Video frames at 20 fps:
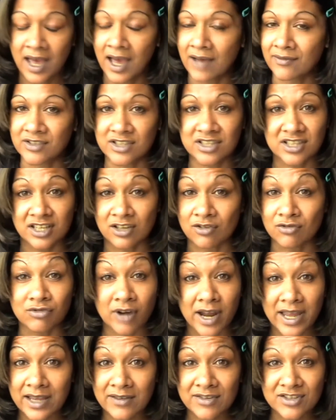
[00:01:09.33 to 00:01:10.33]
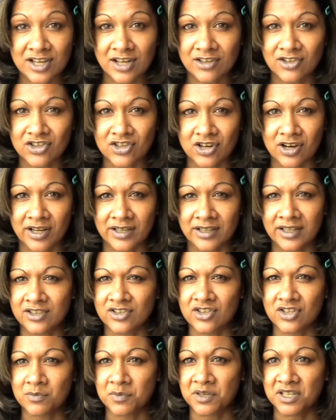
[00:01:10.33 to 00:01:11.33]
Haven't seen a ray of sunshine.
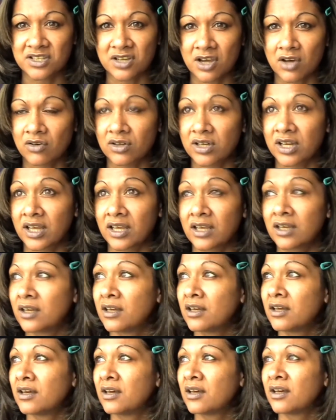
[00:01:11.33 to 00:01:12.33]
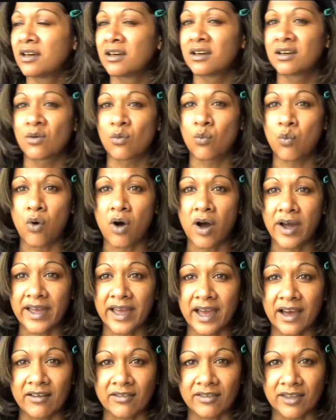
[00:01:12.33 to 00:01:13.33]
It's just been totally
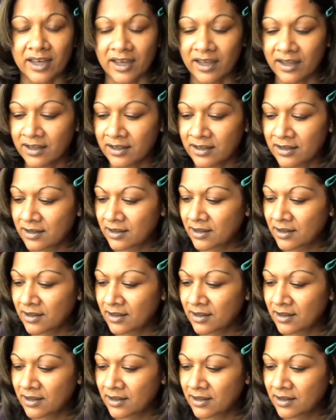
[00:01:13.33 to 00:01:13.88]
white out there.